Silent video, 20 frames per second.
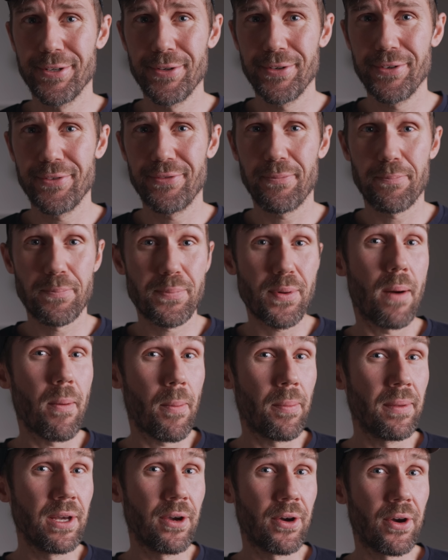You've
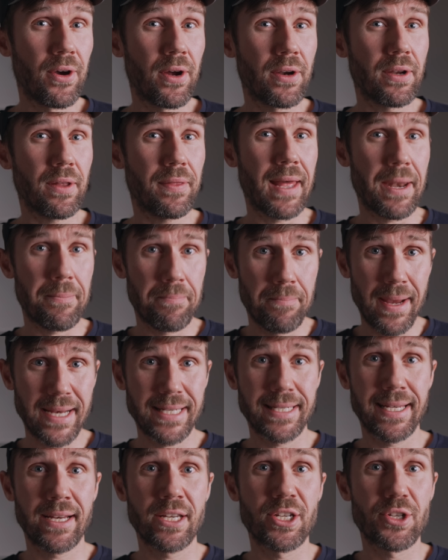probably heard that
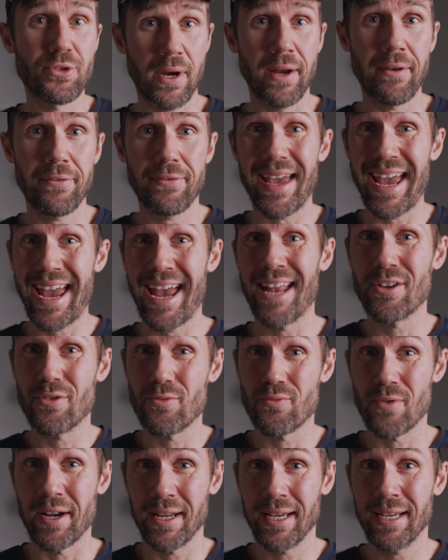mixing strength and
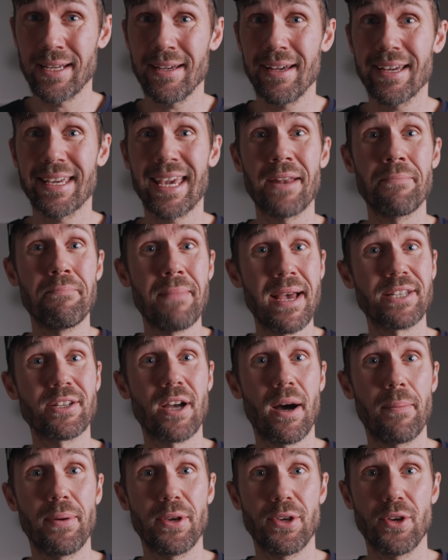running can mess
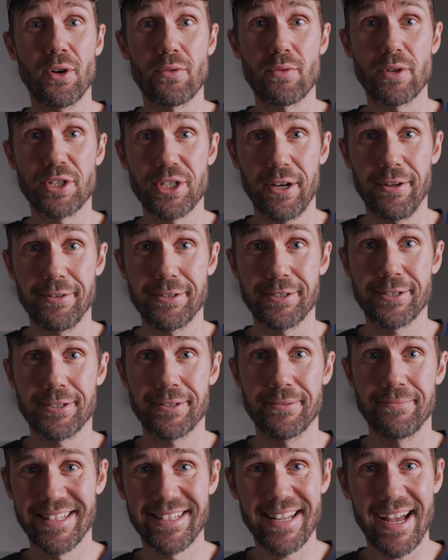up your
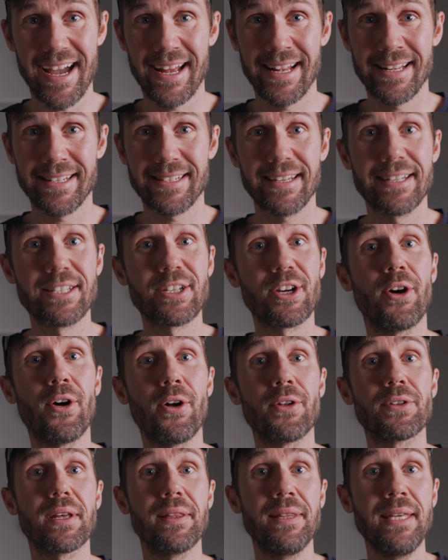results. In science, it's
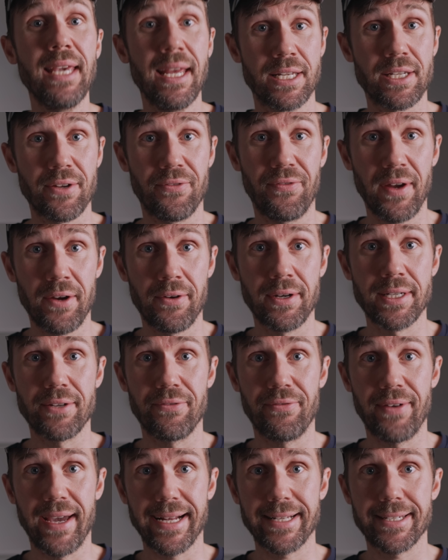called the interference
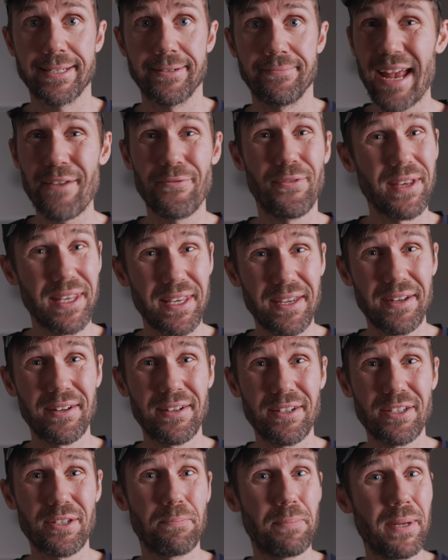effect, and for
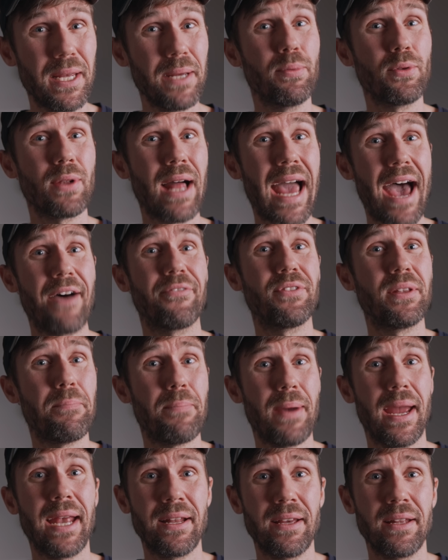years people have
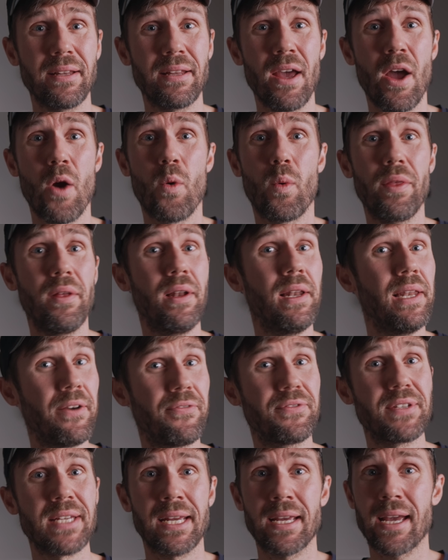debated whether
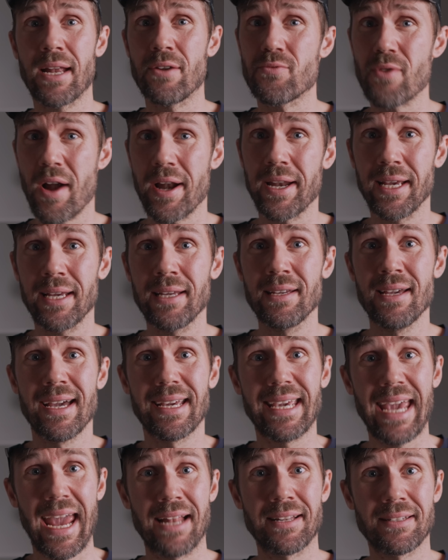lifting and running
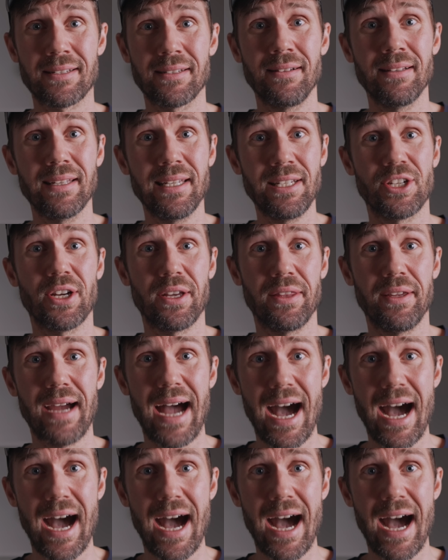cancel each other